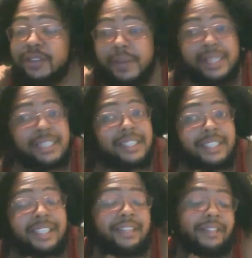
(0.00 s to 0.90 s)
If you watch it
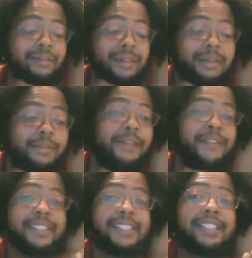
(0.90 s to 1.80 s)
late, if you eat
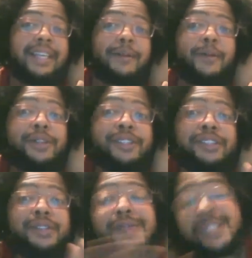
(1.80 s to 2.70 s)
breakfast anytime you want
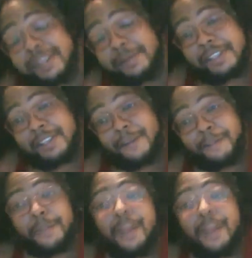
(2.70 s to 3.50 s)
to, it's up to you.